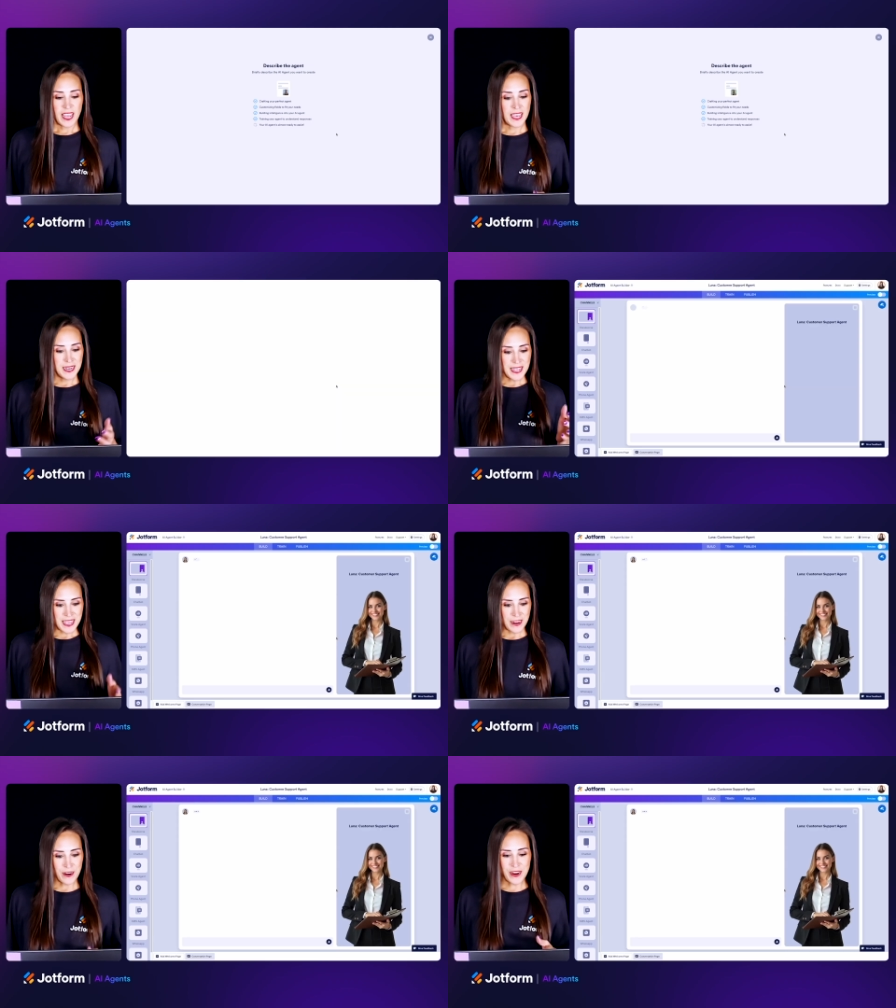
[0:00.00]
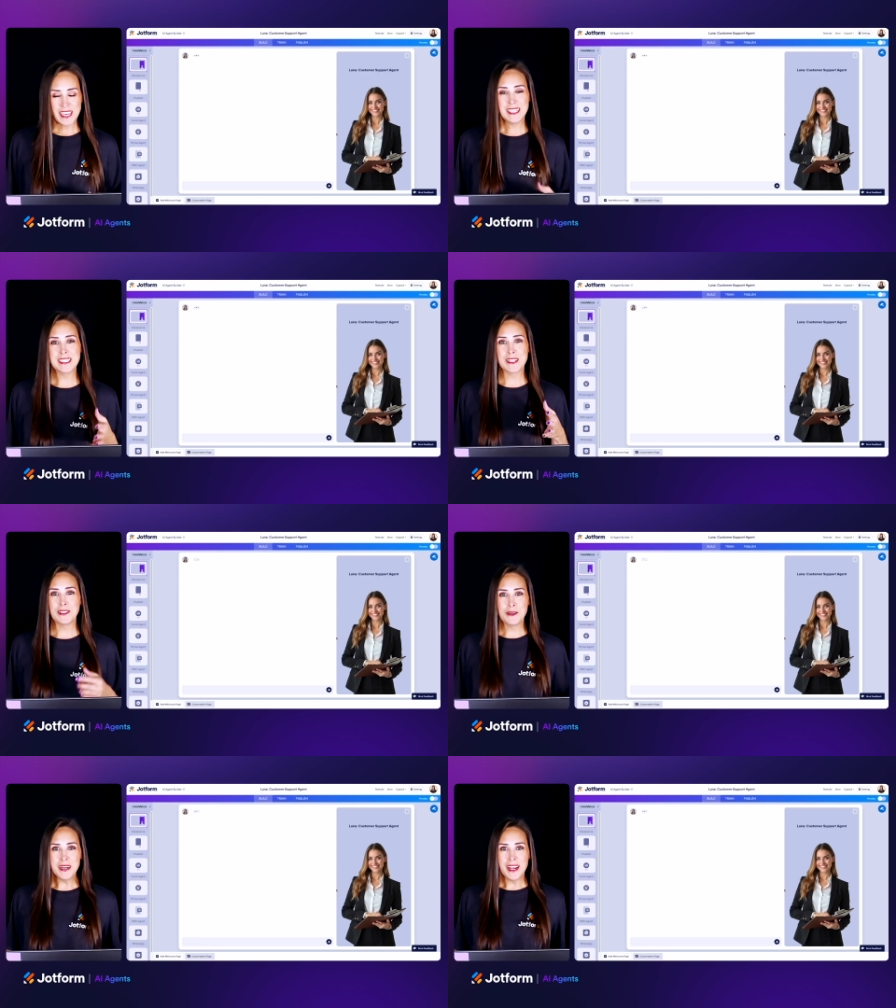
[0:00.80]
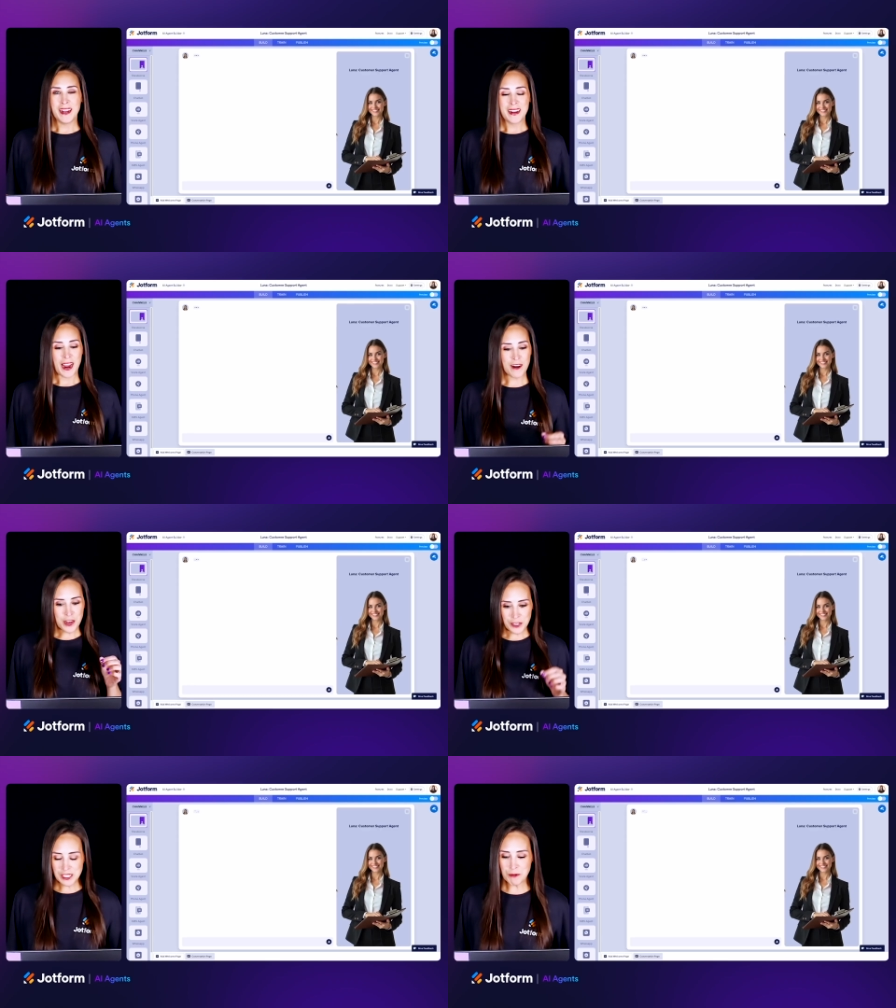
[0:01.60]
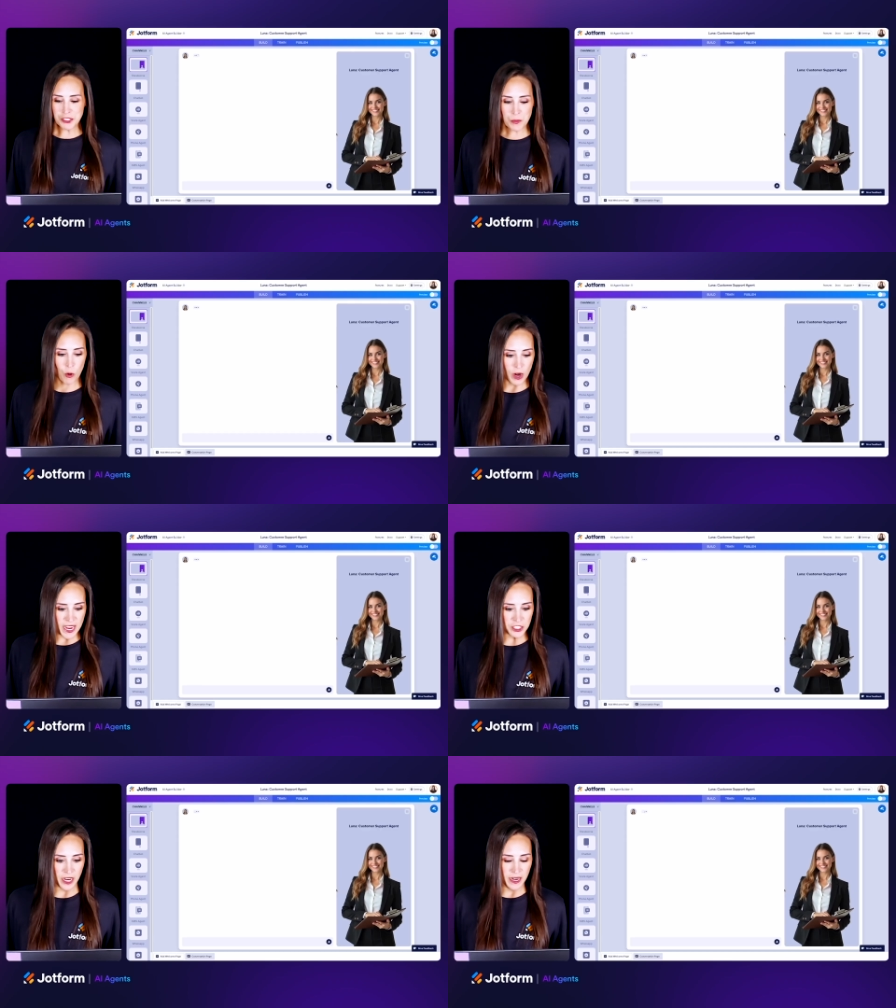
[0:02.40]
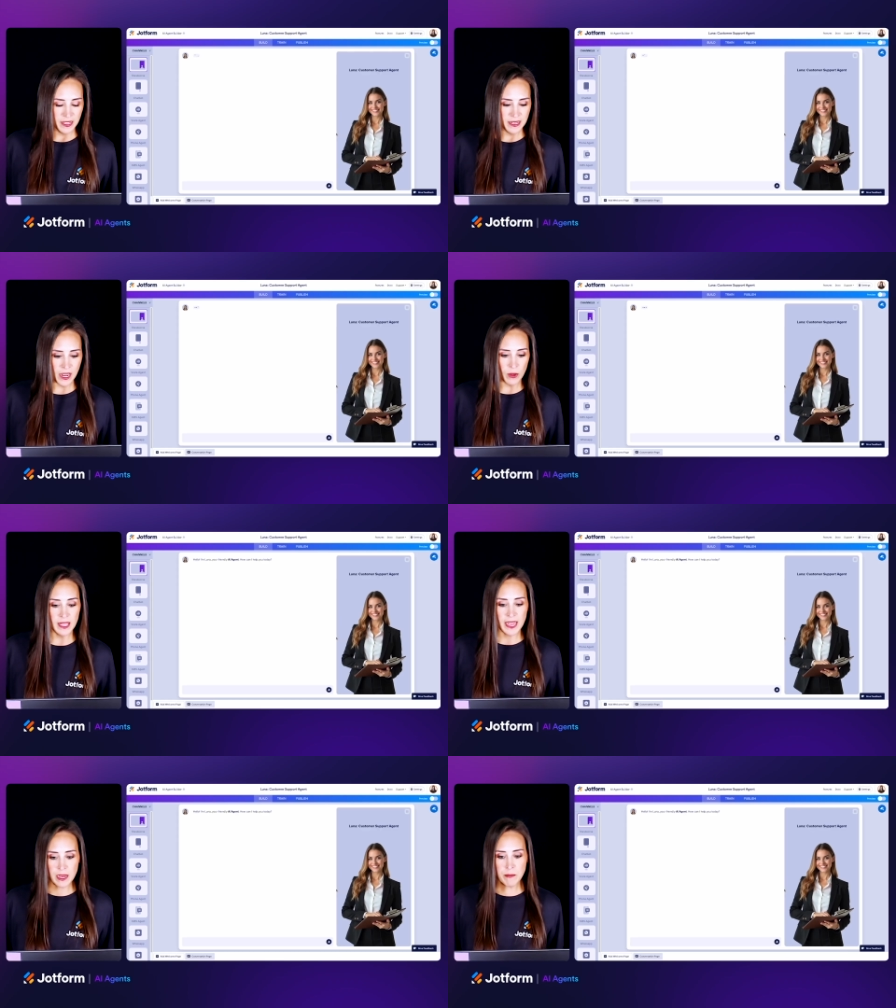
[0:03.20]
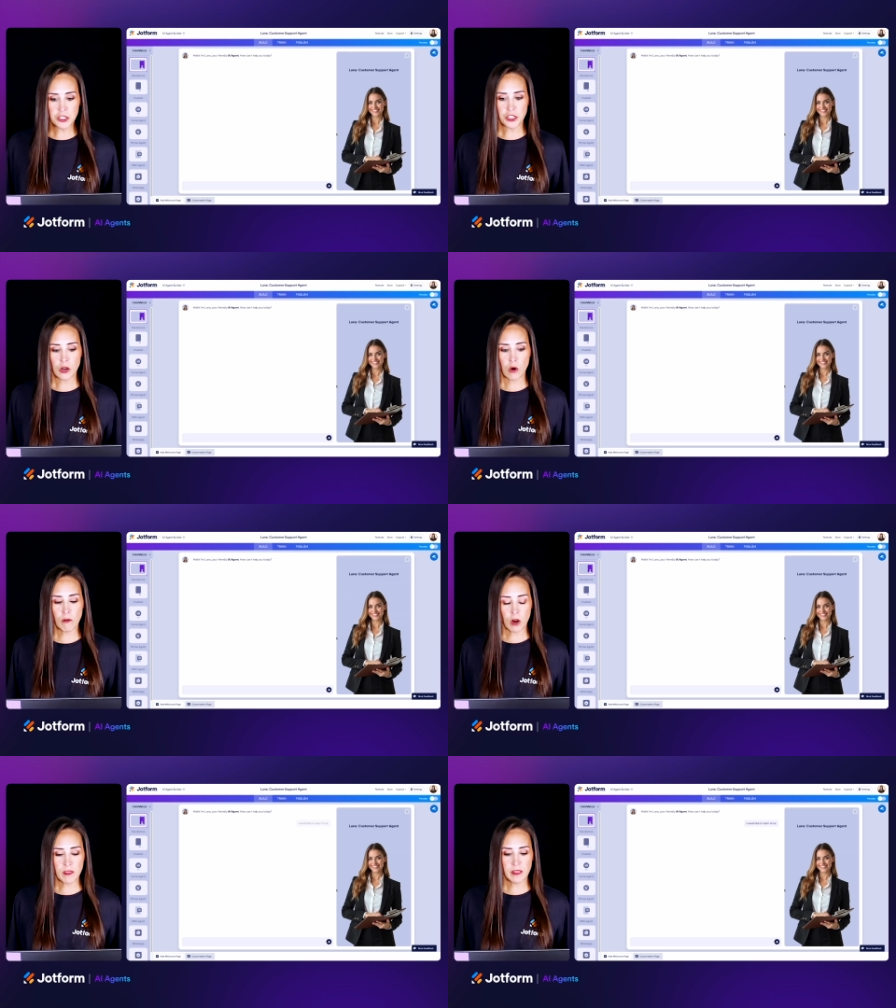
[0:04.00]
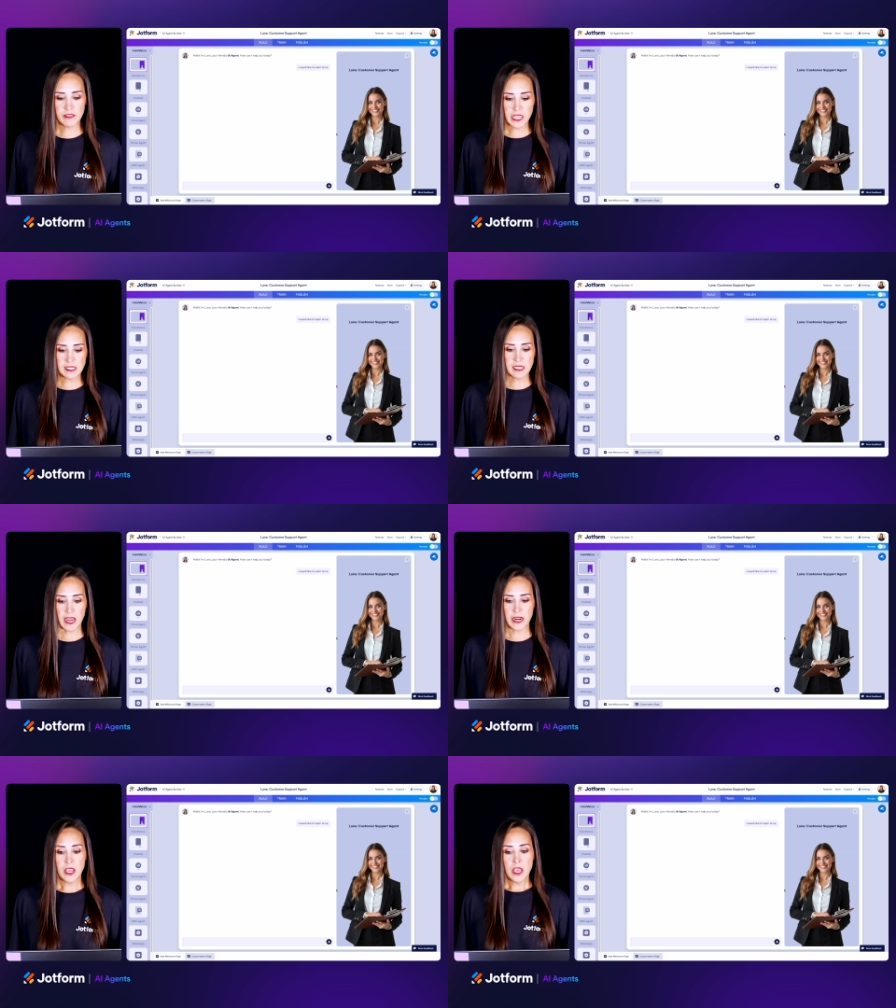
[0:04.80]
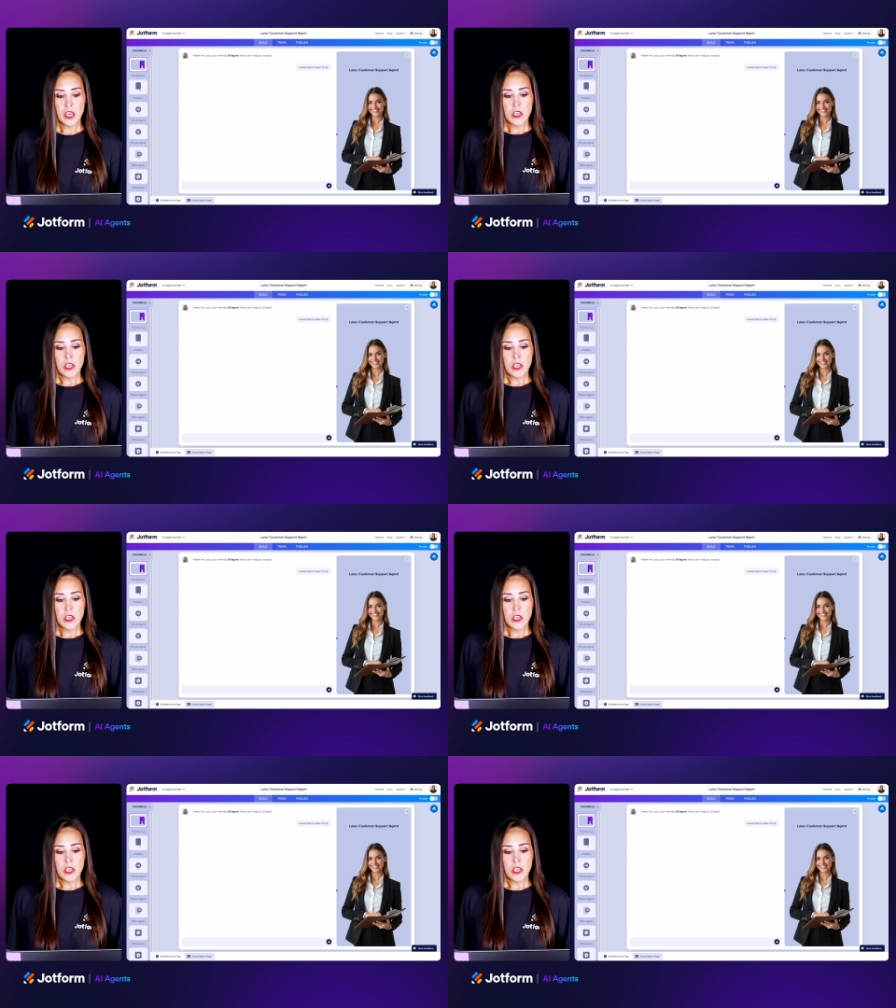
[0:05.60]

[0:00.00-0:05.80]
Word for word: And here is Luna, our customer support agent. Now, like I mentioned over on the left-hand side,